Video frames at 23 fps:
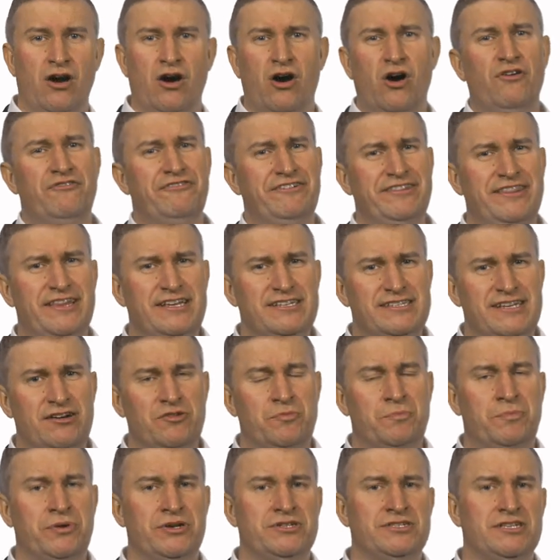Often these
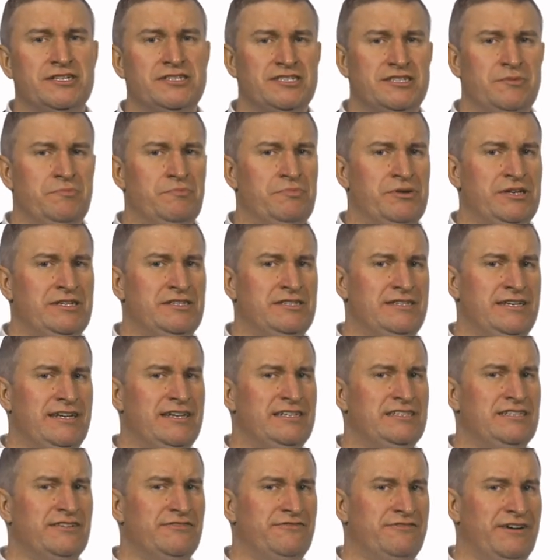outputs are simply
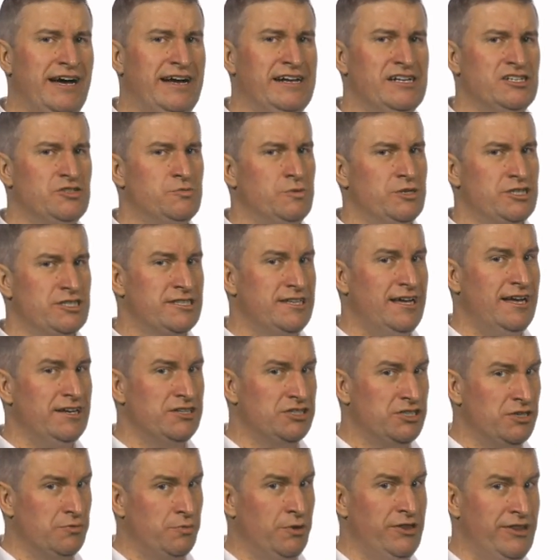data files which
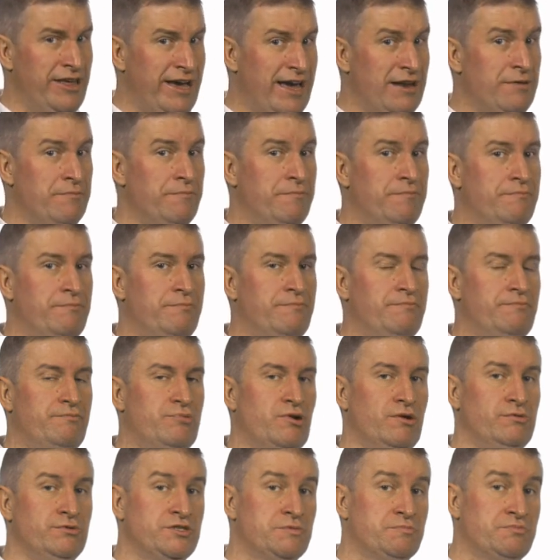StatJR will then
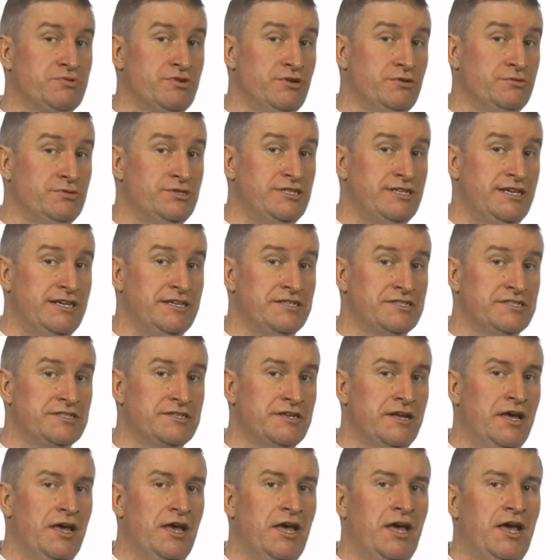post-process.
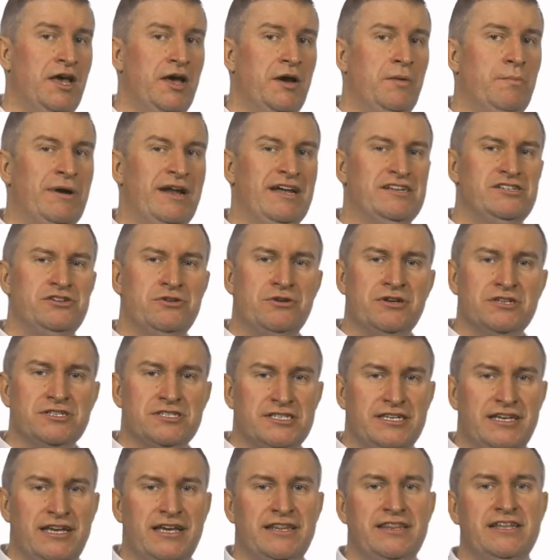But as you can
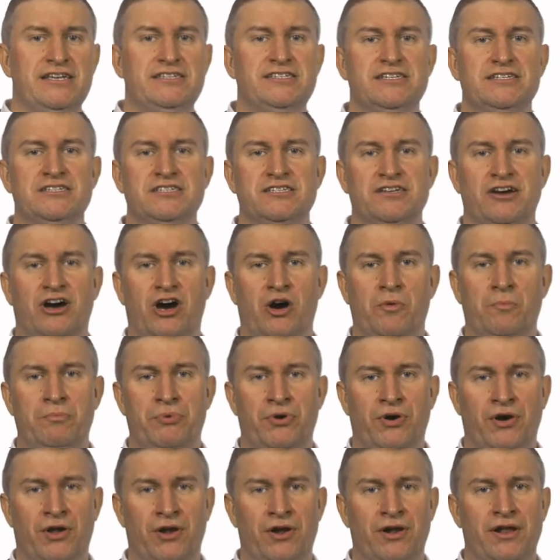see in this
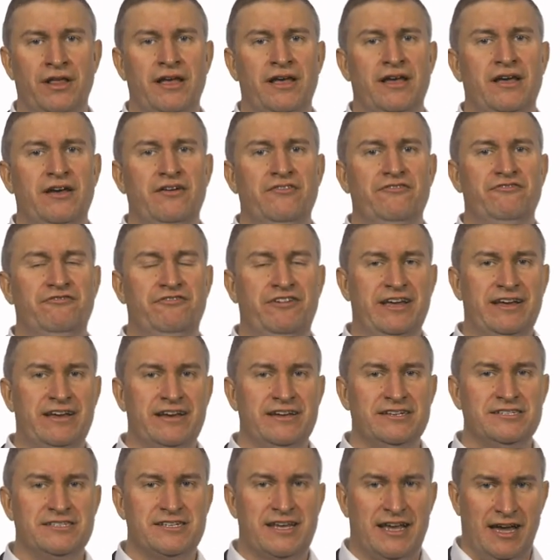example,
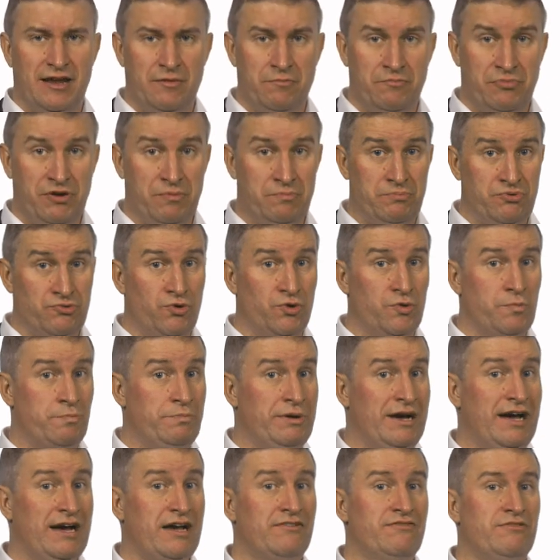figures can be brought
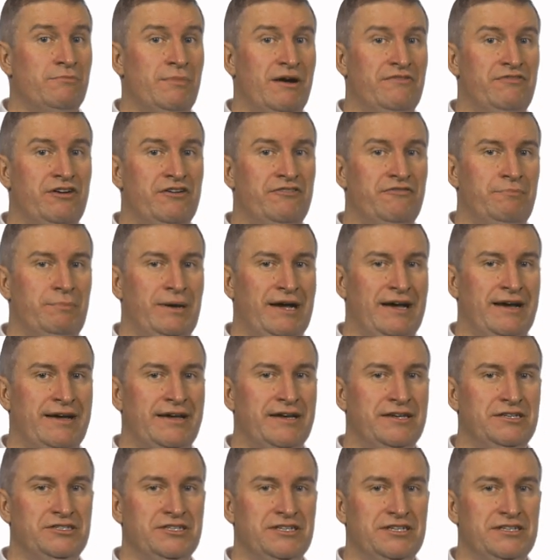back from other
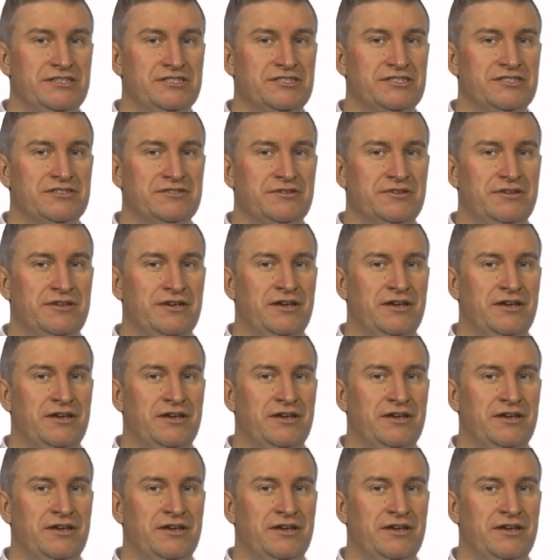packages.